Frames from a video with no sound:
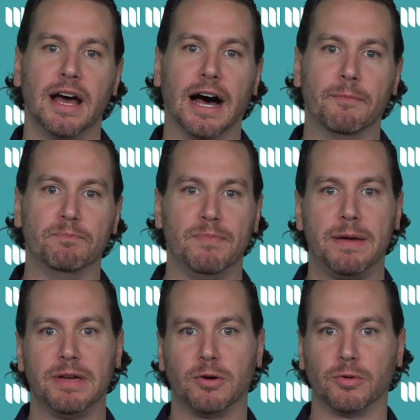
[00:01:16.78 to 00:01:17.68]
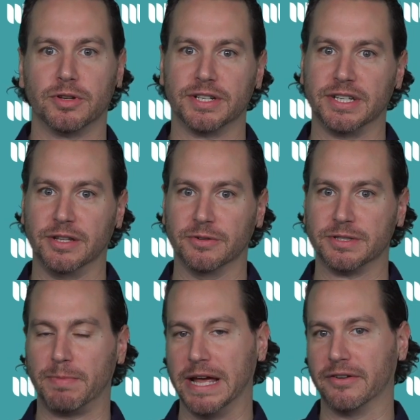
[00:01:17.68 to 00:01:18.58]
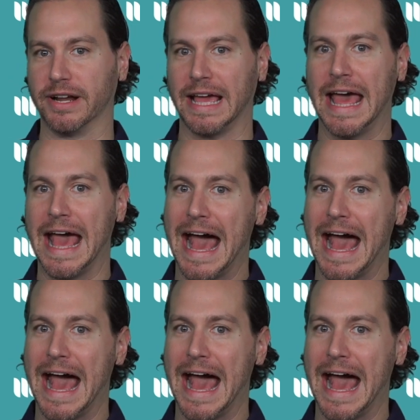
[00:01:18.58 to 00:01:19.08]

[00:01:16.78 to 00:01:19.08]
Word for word: Um, maybe Google doesn't use PageRank